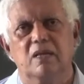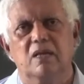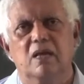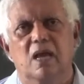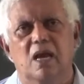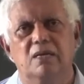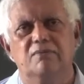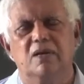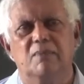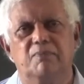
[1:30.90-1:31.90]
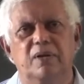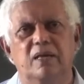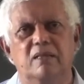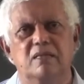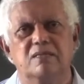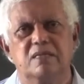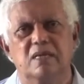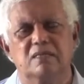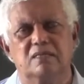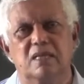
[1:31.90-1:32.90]
And we are praying these
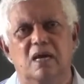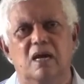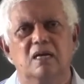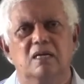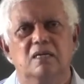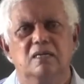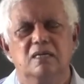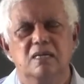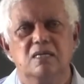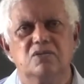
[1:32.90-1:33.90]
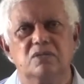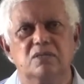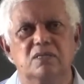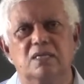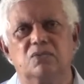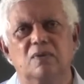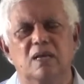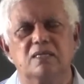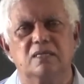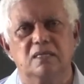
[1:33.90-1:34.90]
days there are legions as well
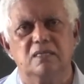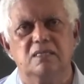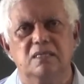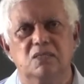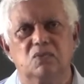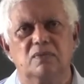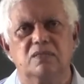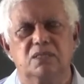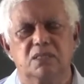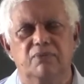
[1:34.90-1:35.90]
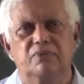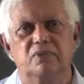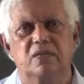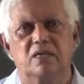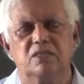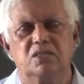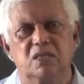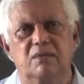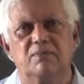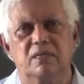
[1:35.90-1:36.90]
as energies will shift to the
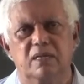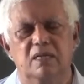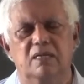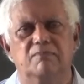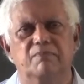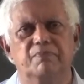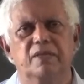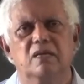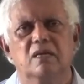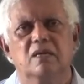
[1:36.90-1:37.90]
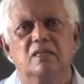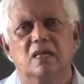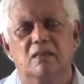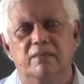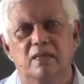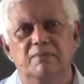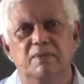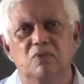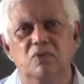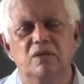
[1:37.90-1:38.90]
unshakable kingdom. They'll be
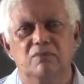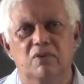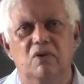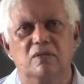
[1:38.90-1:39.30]
more involved